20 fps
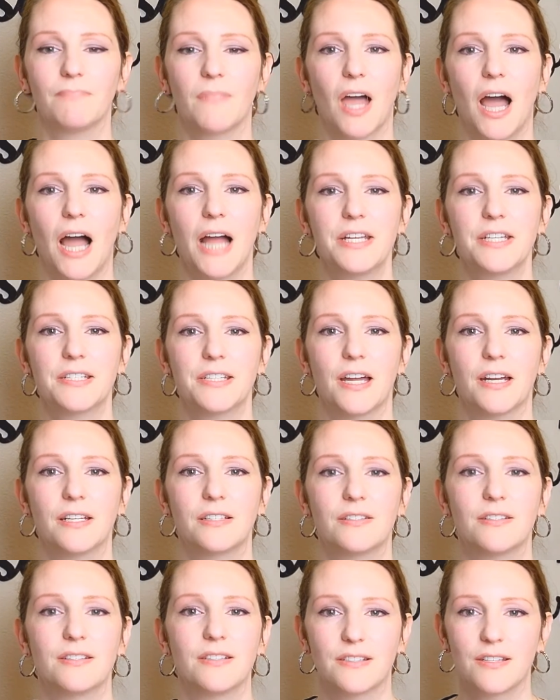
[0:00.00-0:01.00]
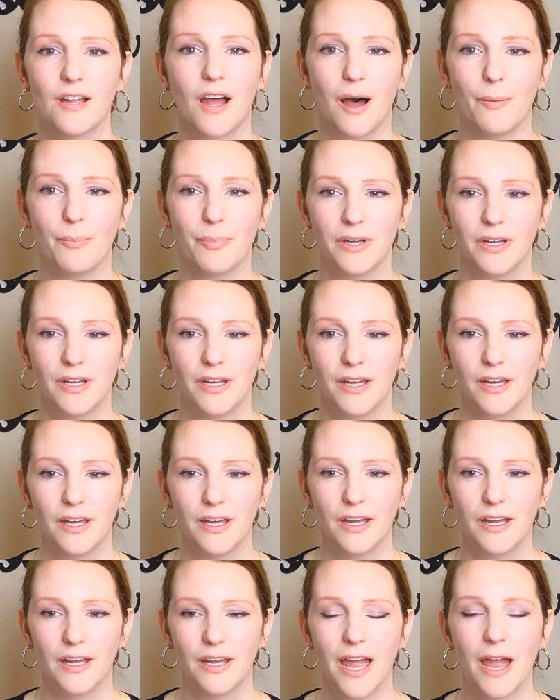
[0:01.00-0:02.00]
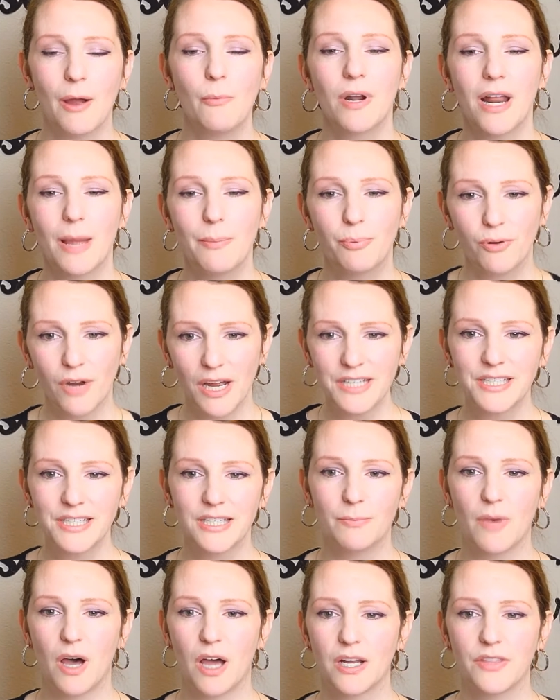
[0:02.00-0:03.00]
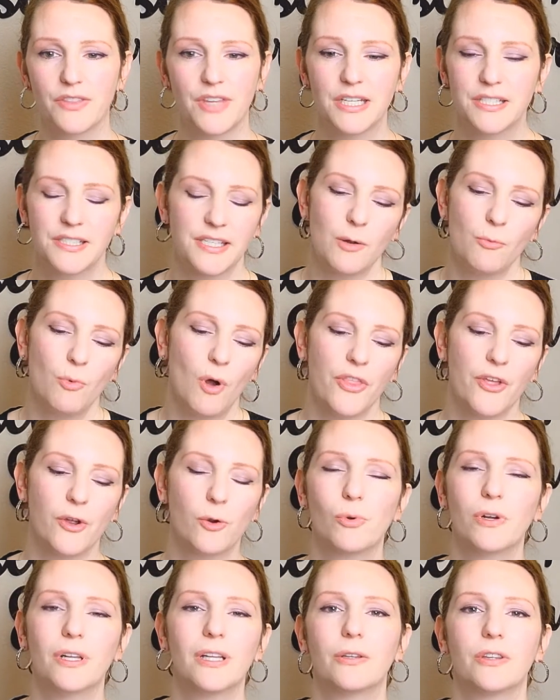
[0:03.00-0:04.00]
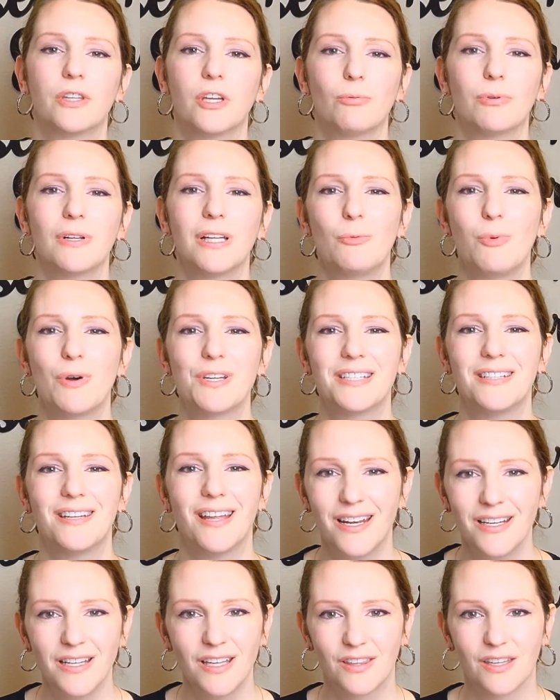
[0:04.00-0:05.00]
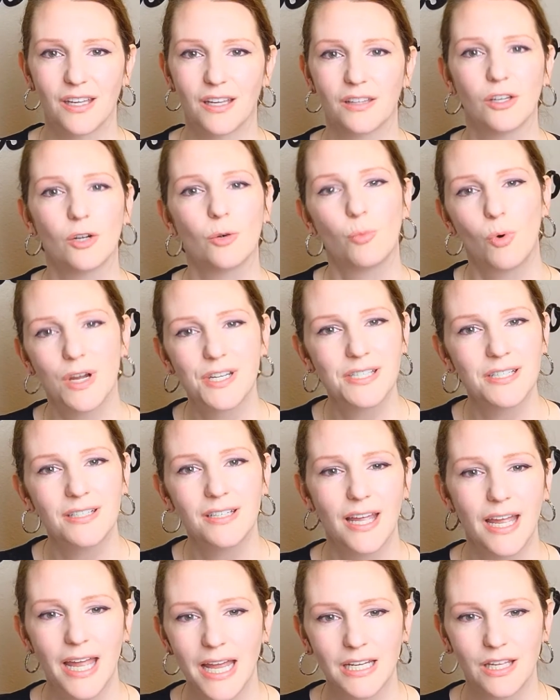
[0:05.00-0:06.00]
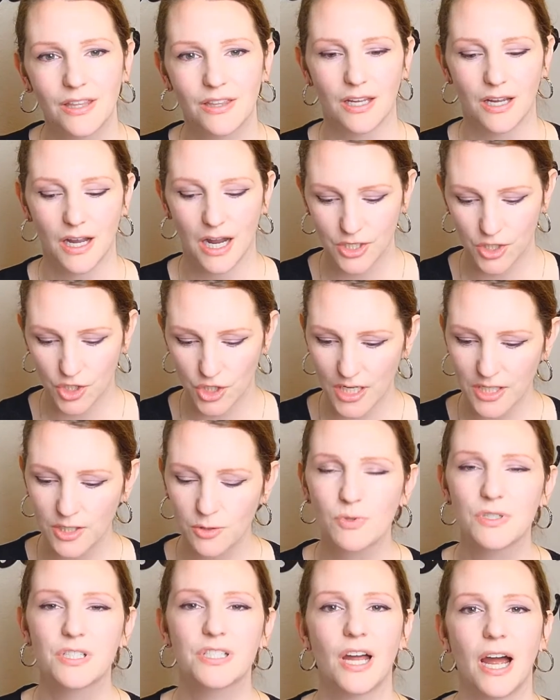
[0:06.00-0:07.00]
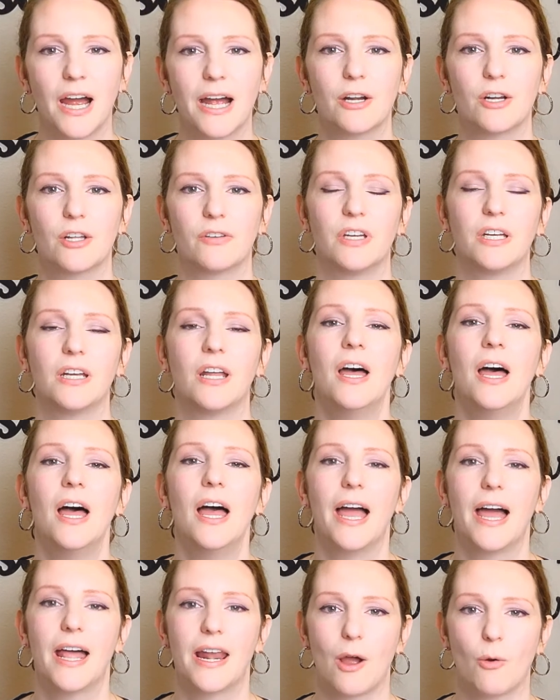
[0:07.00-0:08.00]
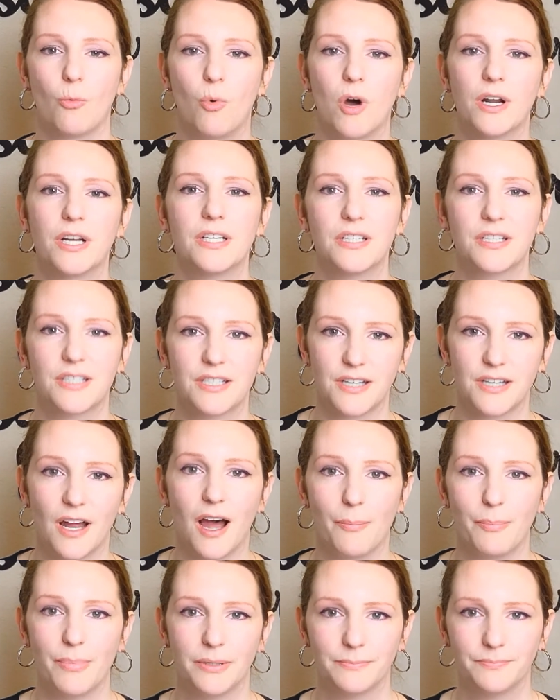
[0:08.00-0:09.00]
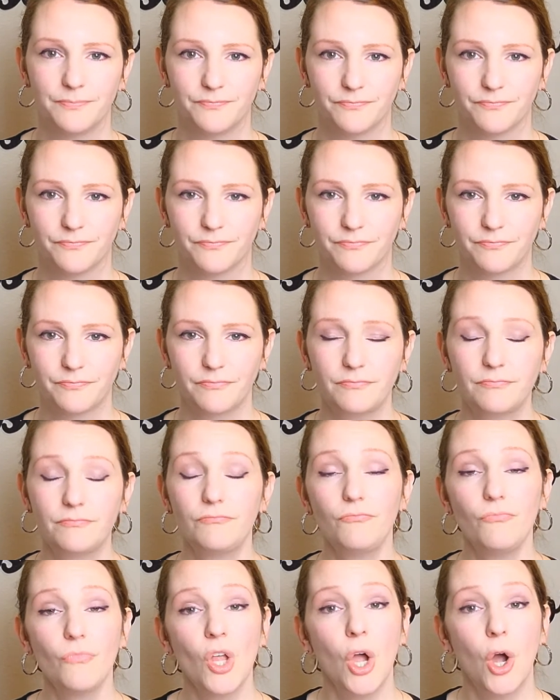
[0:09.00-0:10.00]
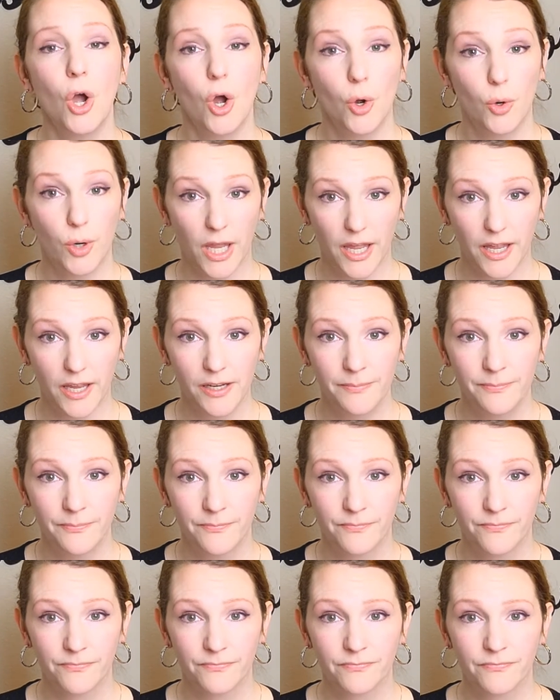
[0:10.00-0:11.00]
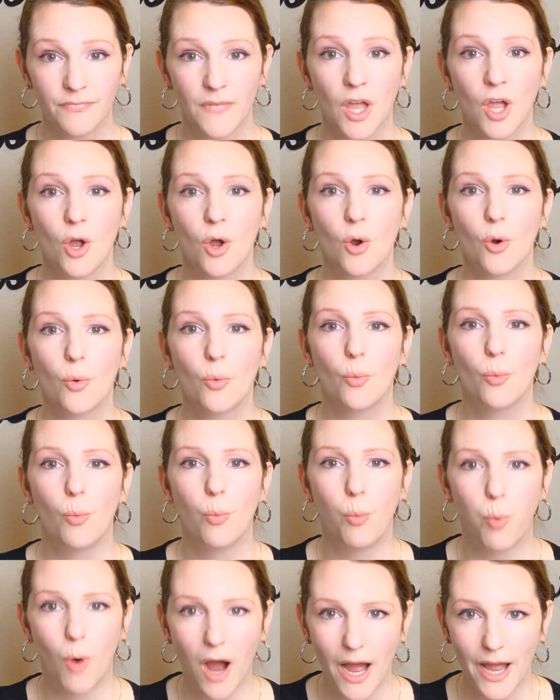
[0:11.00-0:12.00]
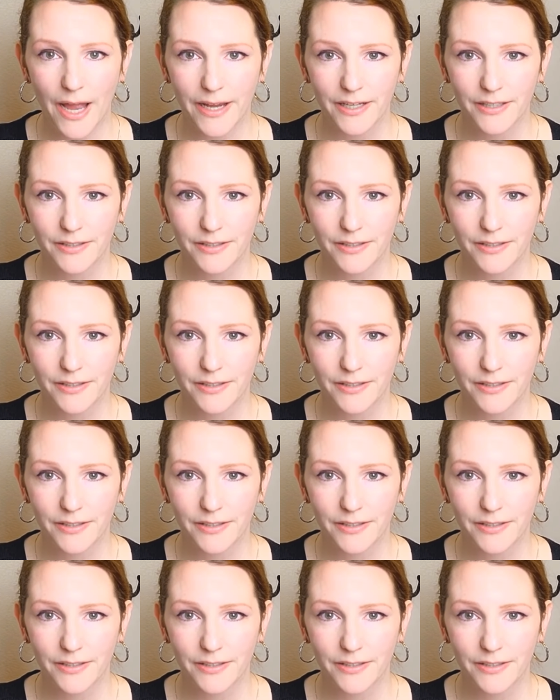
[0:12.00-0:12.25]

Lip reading: I decided to stop. And when I press them on it, they say, well, there really wasn't anything. There wasn't anything. I just was tired of it and I wanted to stop. Okay, why?